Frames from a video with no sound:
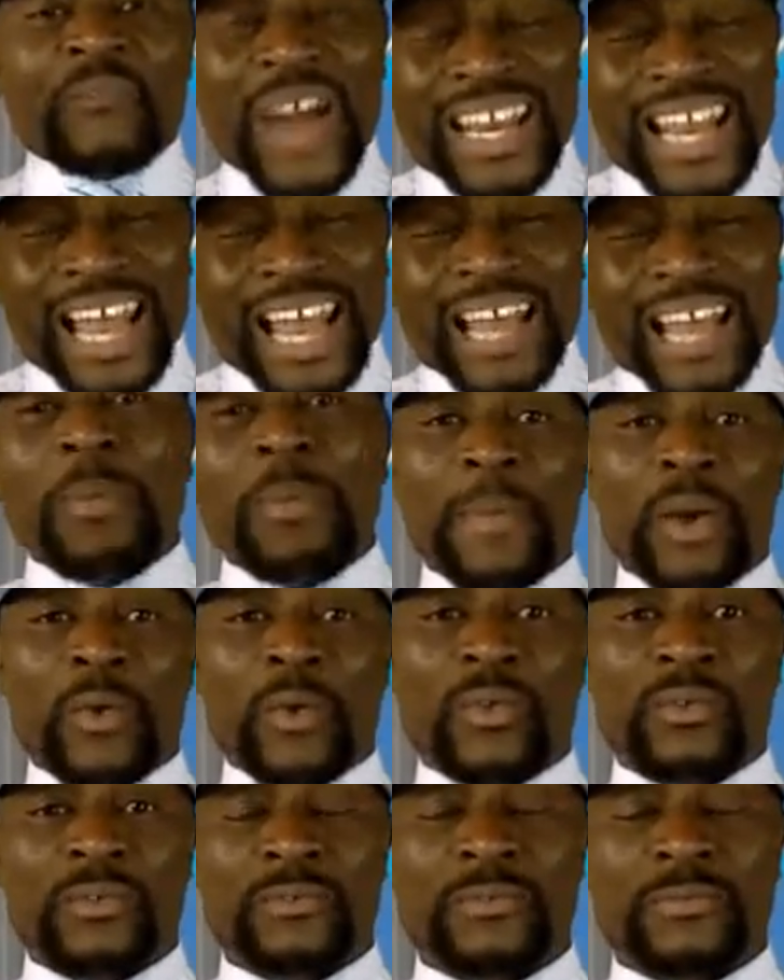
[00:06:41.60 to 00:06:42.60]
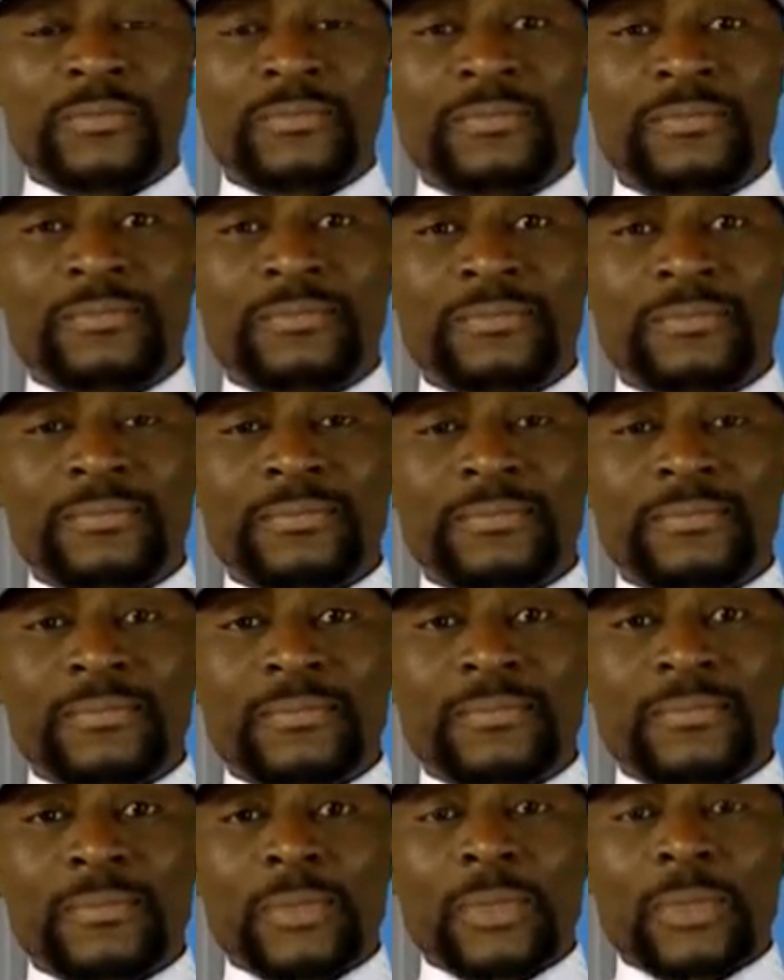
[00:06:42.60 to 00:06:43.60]
So over the
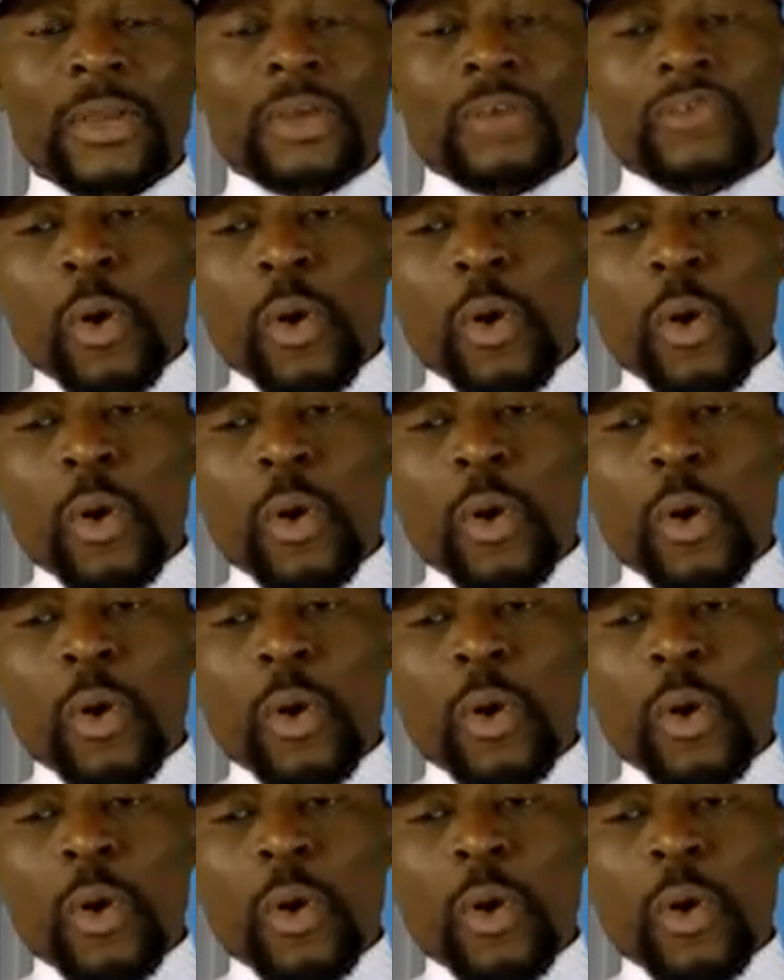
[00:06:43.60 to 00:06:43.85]
last,